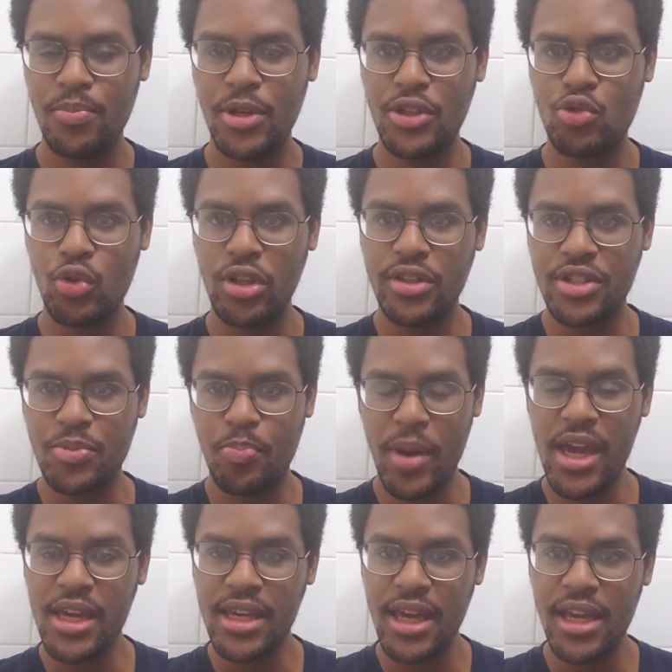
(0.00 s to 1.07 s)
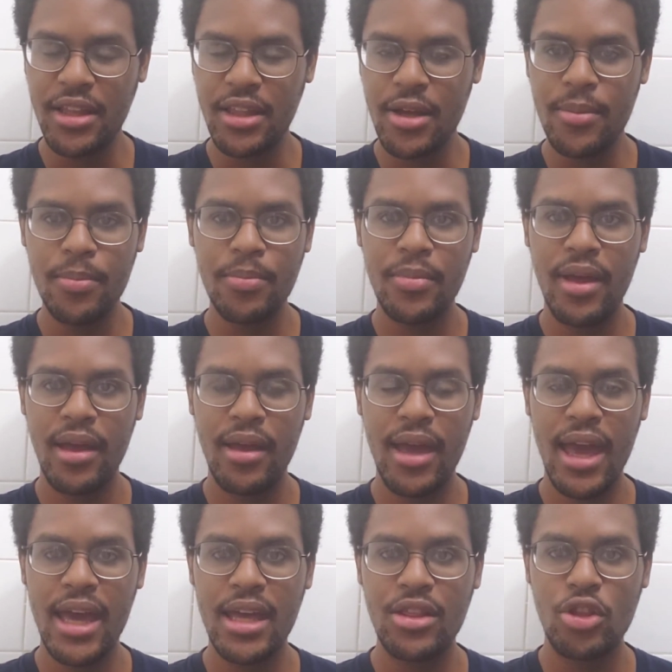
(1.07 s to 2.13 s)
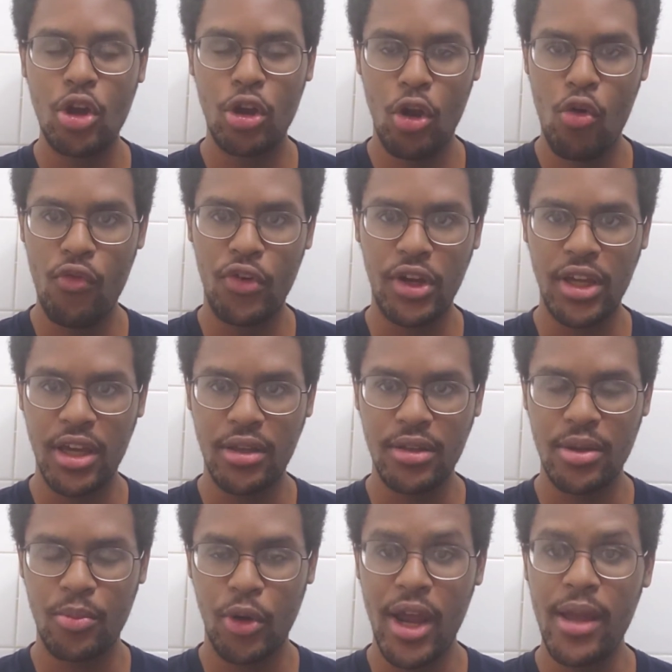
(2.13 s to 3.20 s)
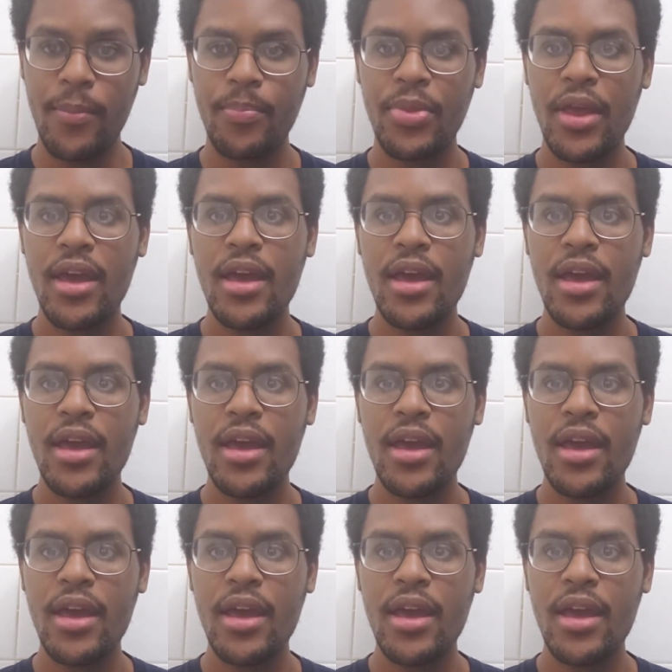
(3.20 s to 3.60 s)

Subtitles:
between the Spade Kingdom and the Clover Kingdom, right?